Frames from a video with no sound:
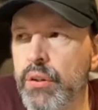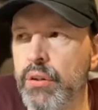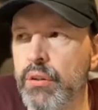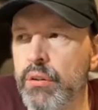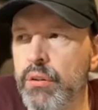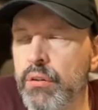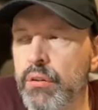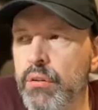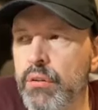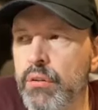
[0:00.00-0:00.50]

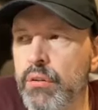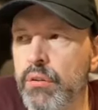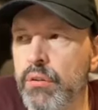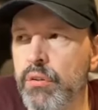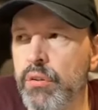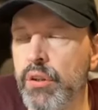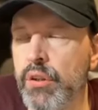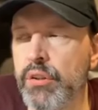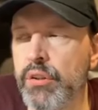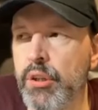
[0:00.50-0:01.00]
He's got to
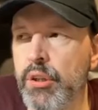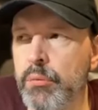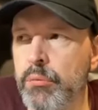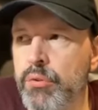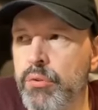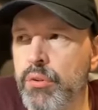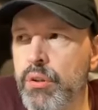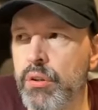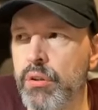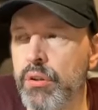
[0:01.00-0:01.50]
see that she
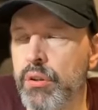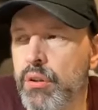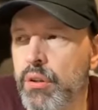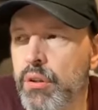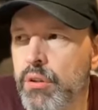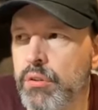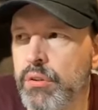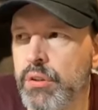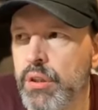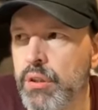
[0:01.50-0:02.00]
gave
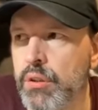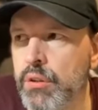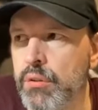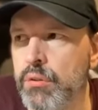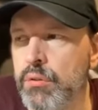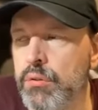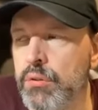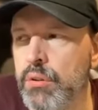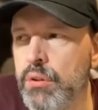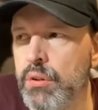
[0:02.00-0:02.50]
her,
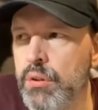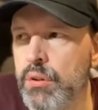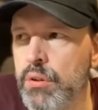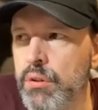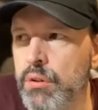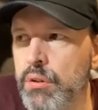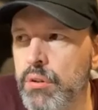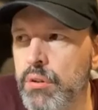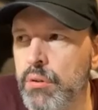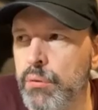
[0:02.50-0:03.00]

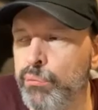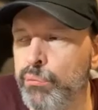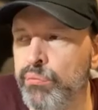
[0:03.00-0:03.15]
paid